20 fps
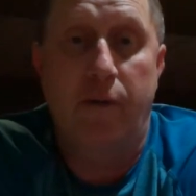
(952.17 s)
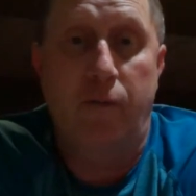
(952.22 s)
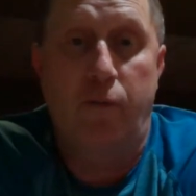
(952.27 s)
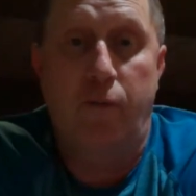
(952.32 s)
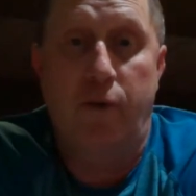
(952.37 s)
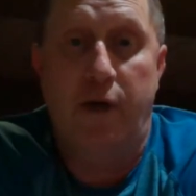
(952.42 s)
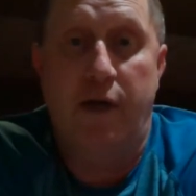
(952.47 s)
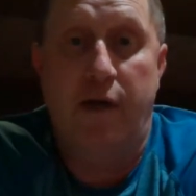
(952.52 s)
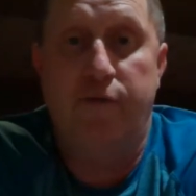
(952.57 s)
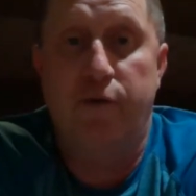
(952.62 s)

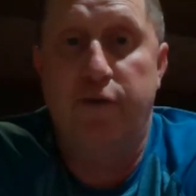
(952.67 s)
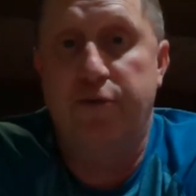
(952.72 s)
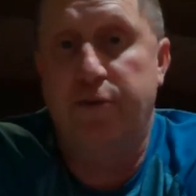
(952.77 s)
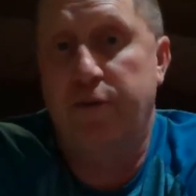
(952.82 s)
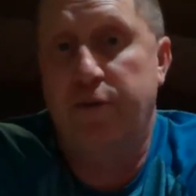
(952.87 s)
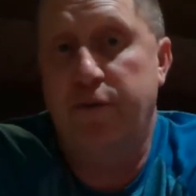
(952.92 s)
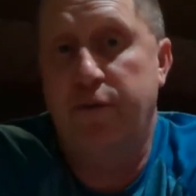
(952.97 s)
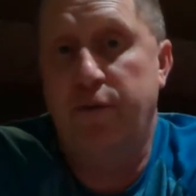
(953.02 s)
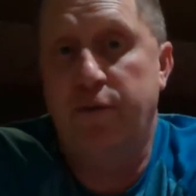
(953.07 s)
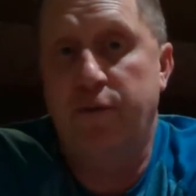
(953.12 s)
When I first
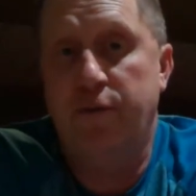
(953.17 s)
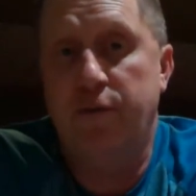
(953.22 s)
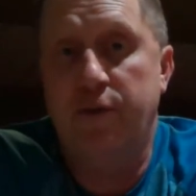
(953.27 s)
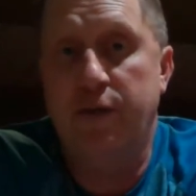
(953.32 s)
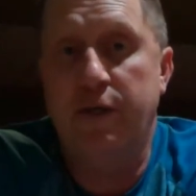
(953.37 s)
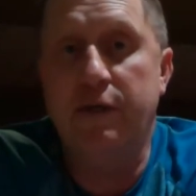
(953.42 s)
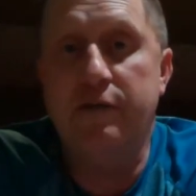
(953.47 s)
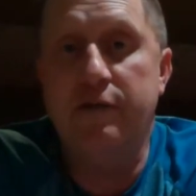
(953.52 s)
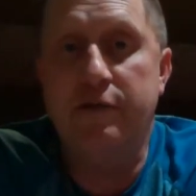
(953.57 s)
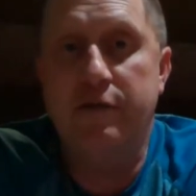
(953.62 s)
went through the
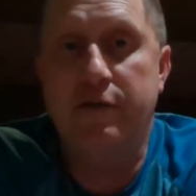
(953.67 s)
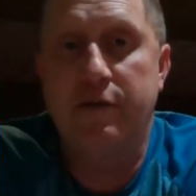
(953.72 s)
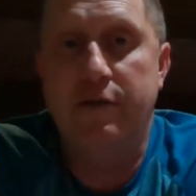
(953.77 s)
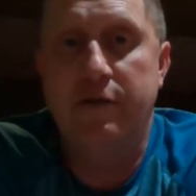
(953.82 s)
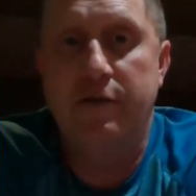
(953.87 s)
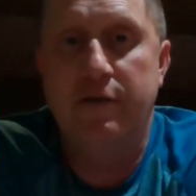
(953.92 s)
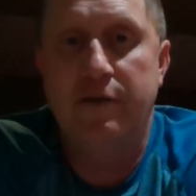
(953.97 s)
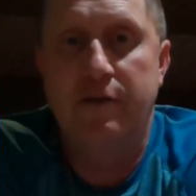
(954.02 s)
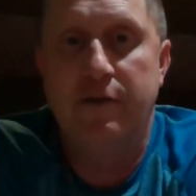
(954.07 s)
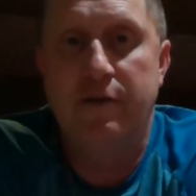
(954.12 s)
list,
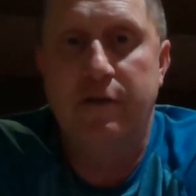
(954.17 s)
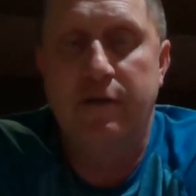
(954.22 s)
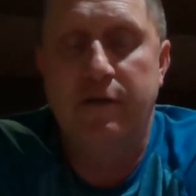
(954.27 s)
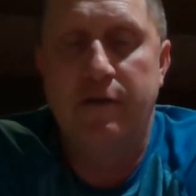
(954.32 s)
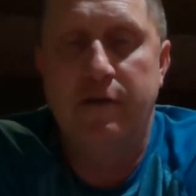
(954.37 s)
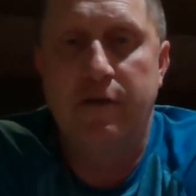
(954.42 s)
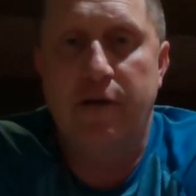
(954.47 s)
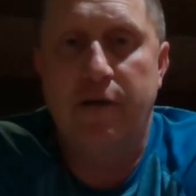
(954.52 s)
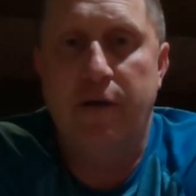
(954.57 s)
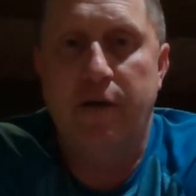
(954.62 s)

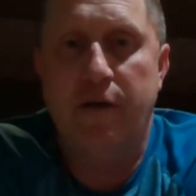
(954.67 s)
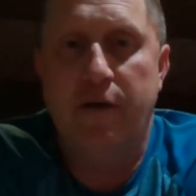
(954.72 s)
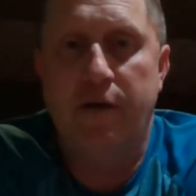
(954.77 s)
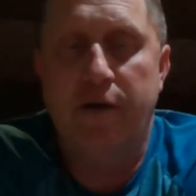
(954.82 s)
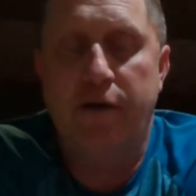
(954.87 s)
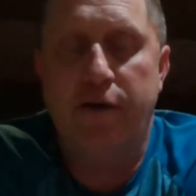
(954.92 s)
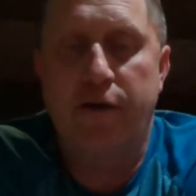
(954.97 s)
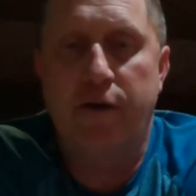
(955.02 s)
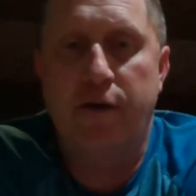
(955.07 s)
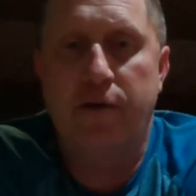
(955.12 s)

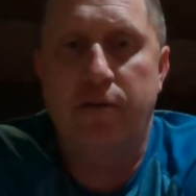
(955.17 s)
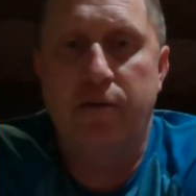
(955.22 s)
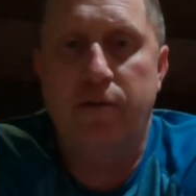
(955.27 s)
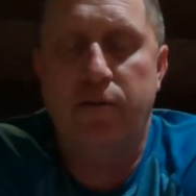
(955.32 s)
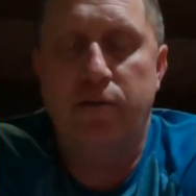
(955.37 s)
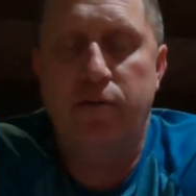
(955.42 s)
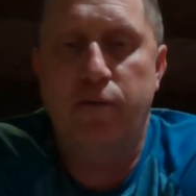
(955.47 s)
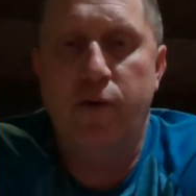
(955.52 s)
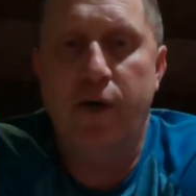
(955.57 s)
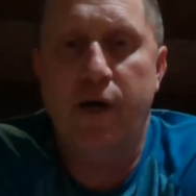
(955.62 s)
I thought,
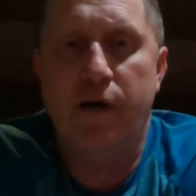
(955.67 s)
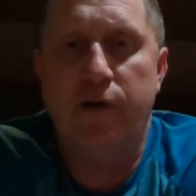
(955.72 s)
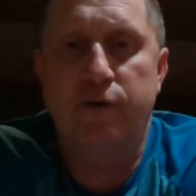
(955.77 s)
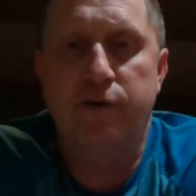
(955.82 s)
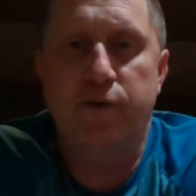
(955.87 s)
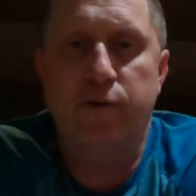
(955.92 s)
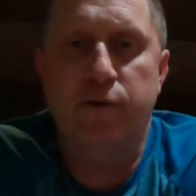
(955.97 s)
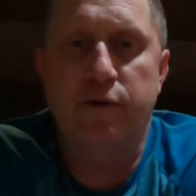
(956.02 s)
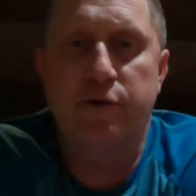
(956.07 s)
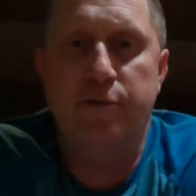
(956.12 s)
wow,
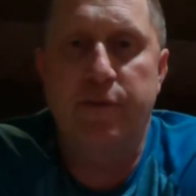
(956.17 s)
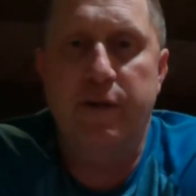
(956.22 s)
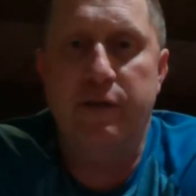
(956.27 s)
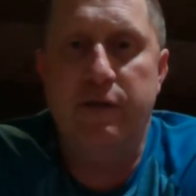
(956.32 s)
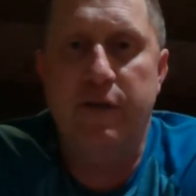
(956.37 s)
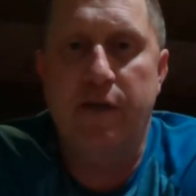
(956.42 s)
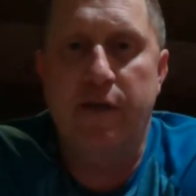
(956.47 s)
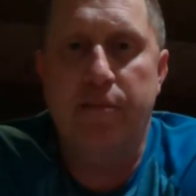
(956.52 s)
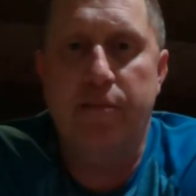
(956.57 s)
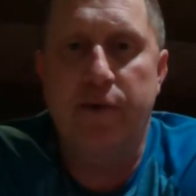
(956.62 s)
Jordan
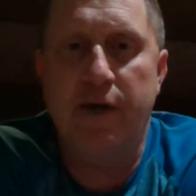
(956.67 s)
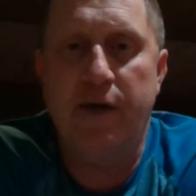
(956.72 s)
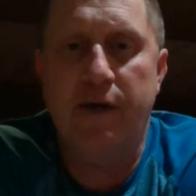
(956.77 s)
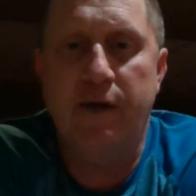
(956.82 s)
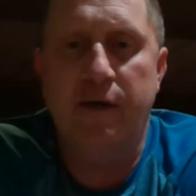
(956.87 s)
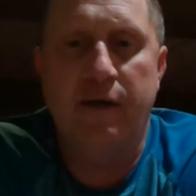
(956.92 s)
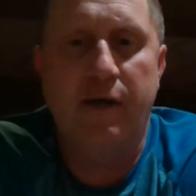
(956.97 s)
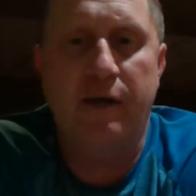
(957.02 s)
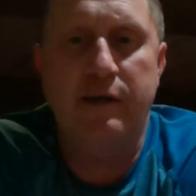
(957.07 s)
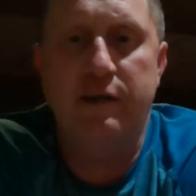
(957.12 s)
Spieth's not
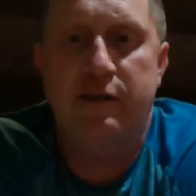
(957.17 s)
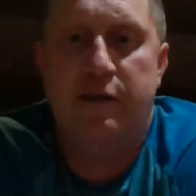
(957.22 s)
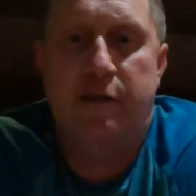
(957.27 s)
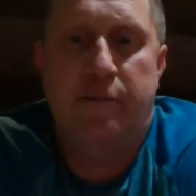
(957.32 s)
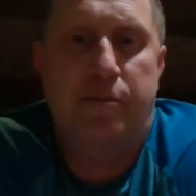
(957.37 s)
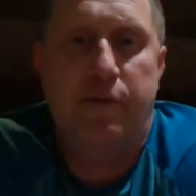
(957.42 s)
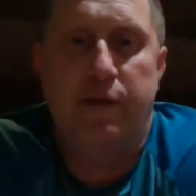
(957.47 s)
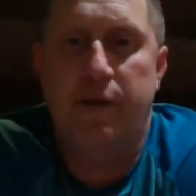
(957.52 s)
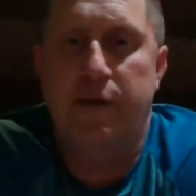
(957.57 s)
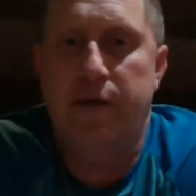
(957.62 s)
playing. I just
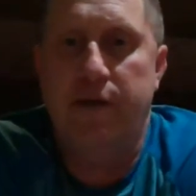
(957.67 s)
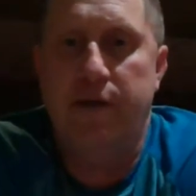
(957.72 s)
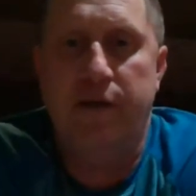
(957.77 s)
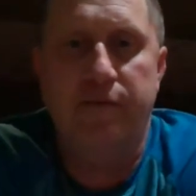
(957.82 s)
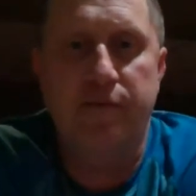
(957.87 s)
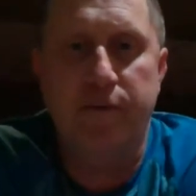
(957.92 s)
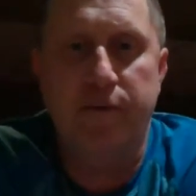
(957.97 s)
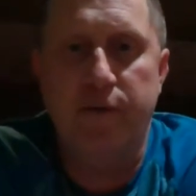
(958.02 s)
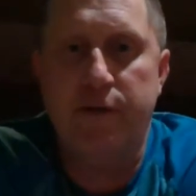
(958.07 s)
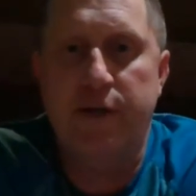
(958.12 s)
completely
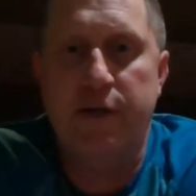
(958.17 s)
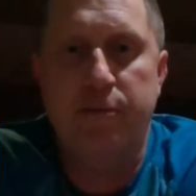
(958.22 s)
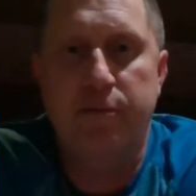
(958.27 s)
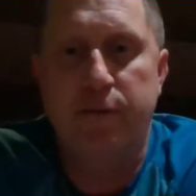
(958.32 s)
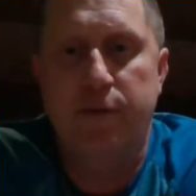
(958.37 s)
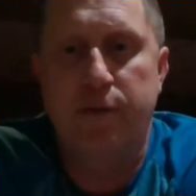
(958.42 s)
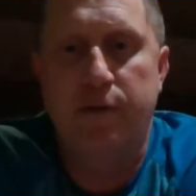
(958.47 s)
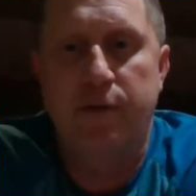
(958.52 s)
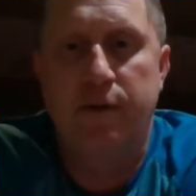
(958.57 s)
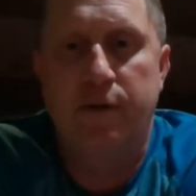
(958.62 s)
overlooked him.
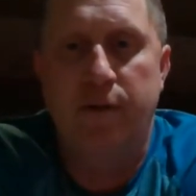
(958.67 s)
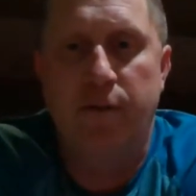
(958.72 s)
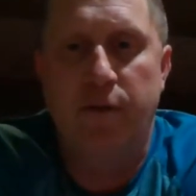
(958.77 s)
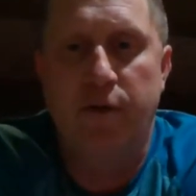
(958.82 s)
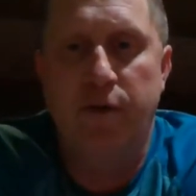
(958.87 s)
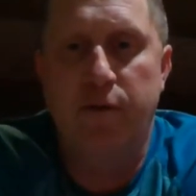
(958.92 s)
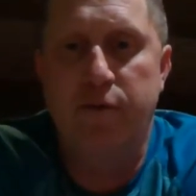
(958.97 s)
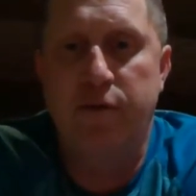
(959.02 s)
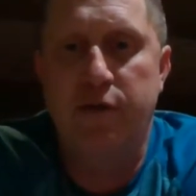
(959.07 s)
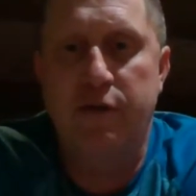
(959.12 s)

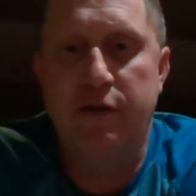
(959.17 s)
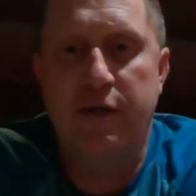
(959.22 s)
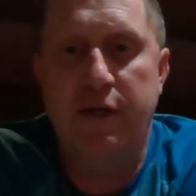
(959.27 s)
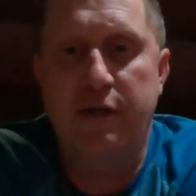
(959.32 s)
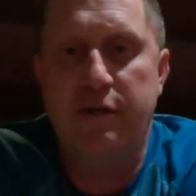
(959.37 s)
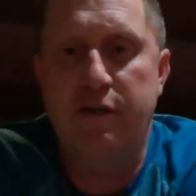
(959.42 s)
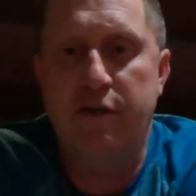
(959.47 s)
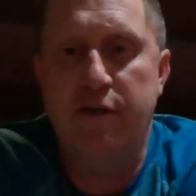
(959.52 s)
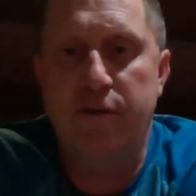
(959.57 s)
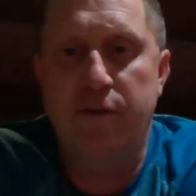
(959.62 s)
Whether it was
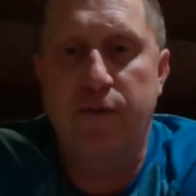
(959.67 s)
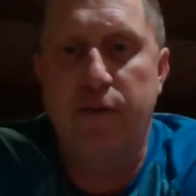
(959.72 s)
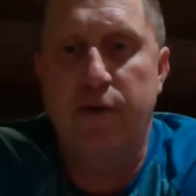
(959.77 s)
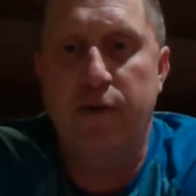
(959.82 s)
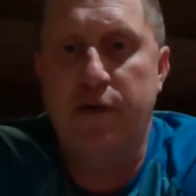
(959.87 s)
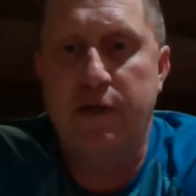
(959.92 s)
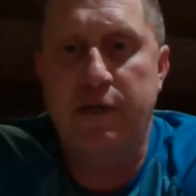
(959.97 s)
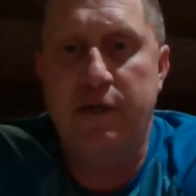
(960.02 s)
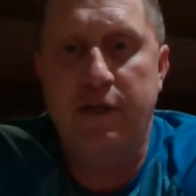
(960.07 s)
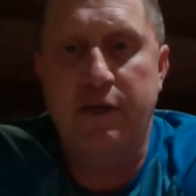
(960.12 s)
intentional or
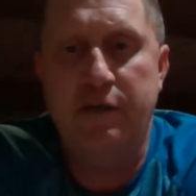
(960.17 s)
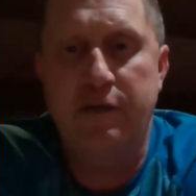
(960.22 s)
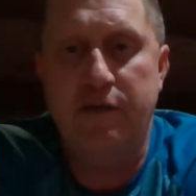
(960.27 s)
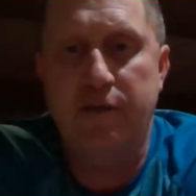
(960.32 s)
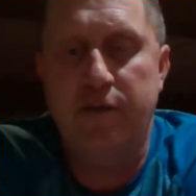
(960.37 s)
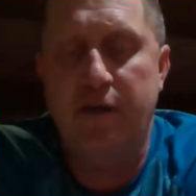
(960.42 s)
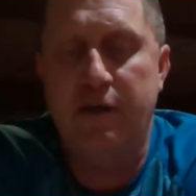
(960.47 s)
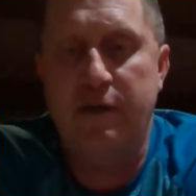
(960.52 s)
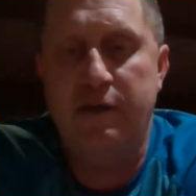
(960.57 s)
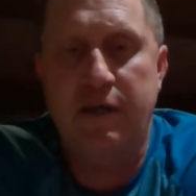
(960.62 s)

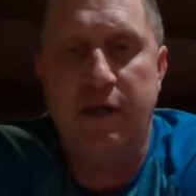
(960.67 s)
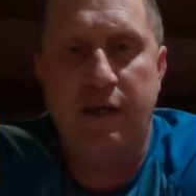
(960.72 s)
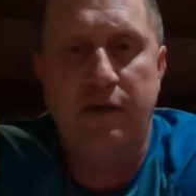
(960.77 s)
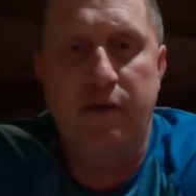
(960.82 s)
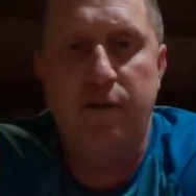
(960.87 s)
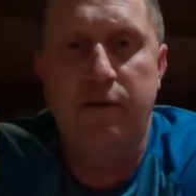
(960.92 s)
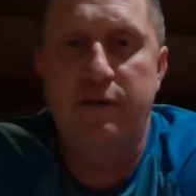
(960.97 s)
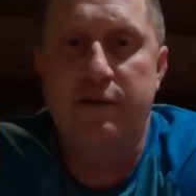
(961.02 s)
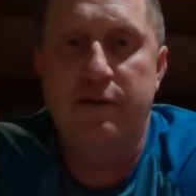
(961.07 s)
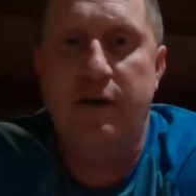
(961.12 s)
unintentional, I just had
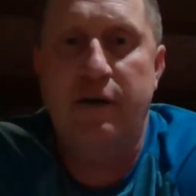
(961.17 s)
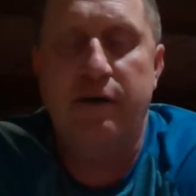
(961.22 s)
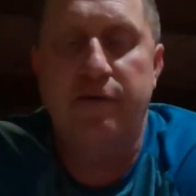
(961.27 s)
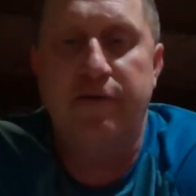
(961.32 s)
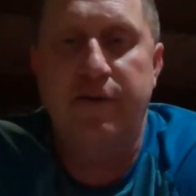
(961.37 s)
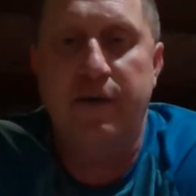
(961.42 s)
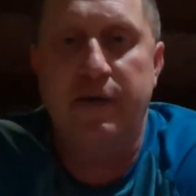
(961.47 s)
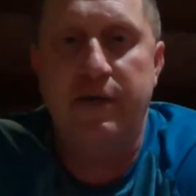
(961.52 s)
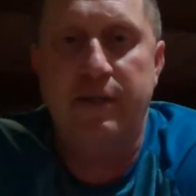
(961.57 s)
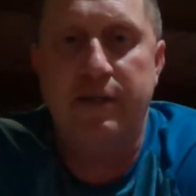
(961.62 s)
no desire to
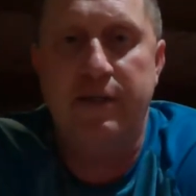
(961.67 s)
find his